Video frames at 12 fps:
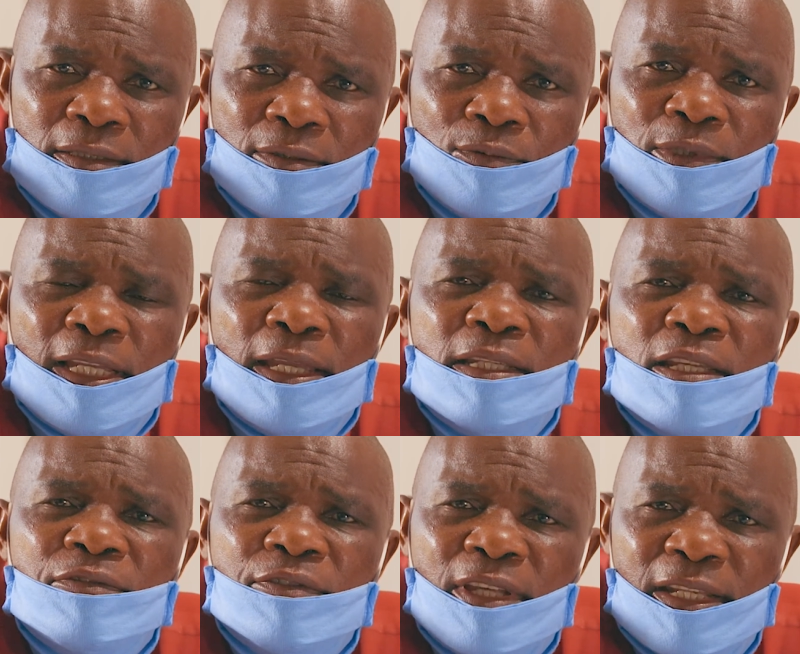we are in
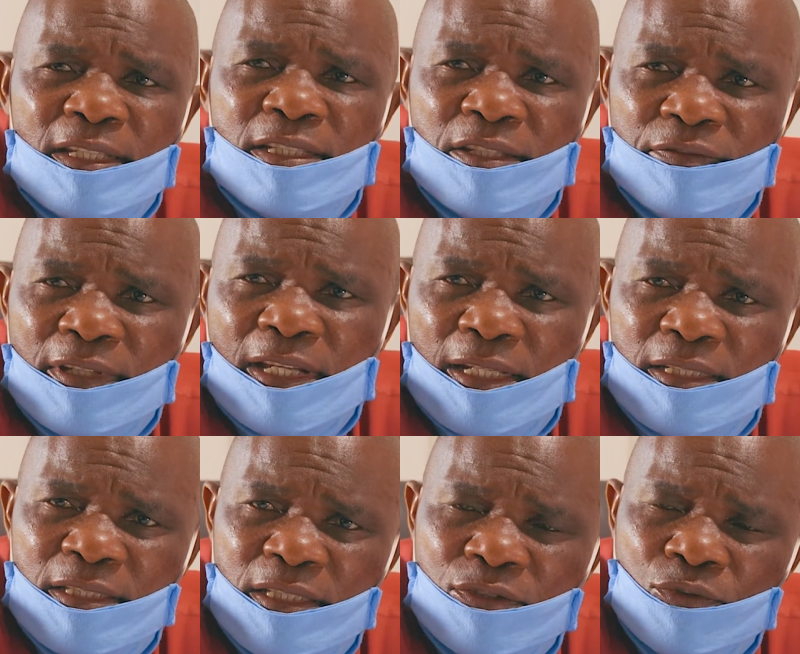a very difficult
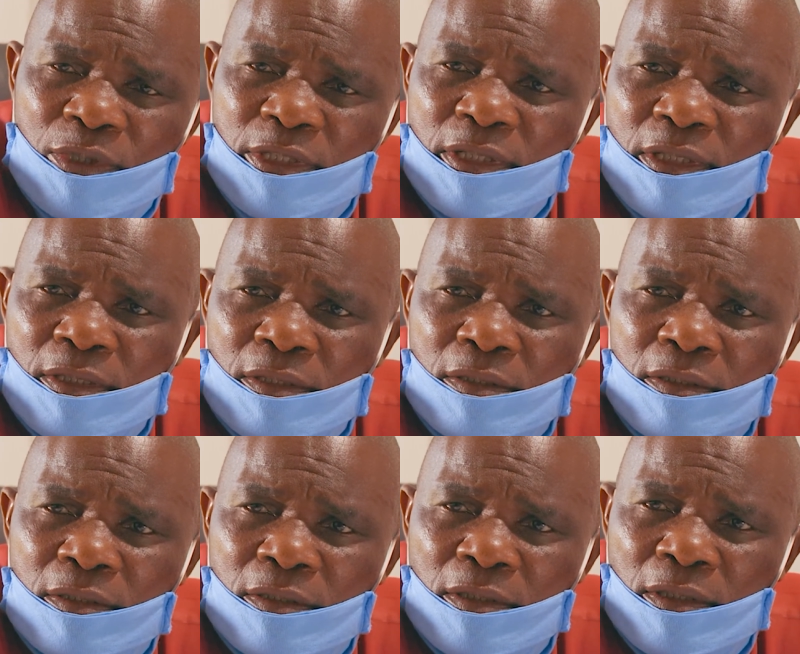situation
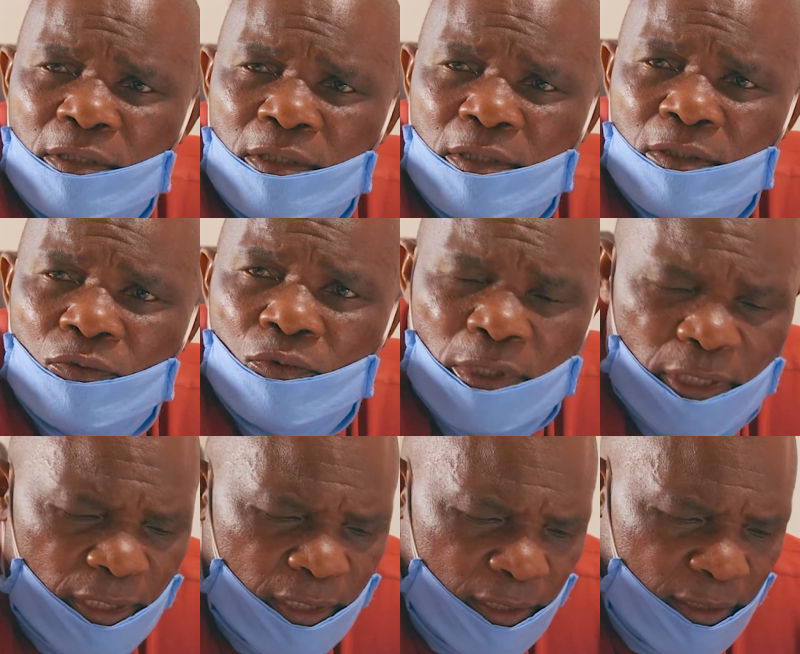
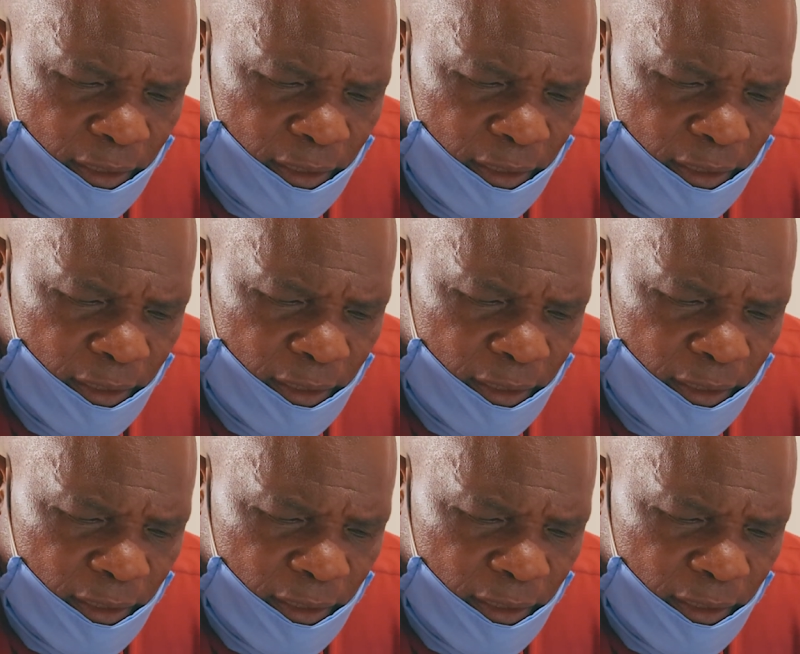where